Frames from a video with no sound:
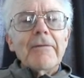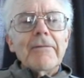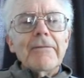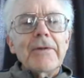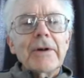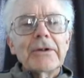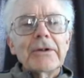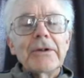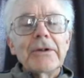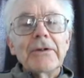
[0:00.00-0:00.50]

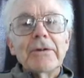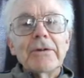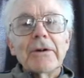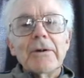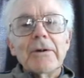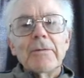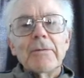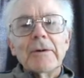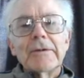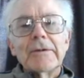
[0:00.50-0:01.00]
Victor
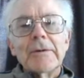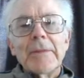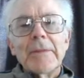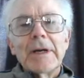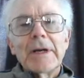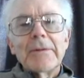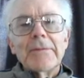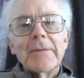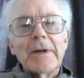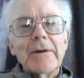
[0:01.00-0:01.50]
Hugo was a
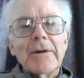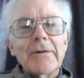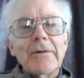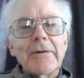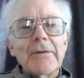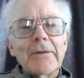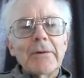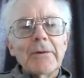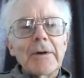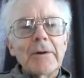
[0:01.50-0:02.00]
madman
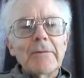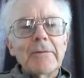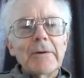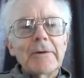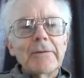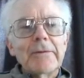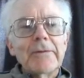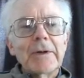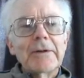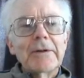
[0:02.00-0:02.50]
who thought he
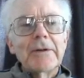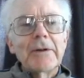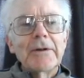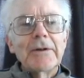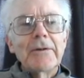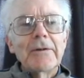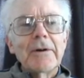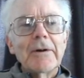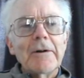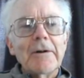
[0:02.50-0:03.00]
was Victor
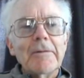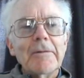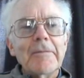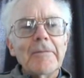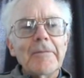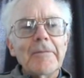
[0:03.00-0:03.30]
Hugo.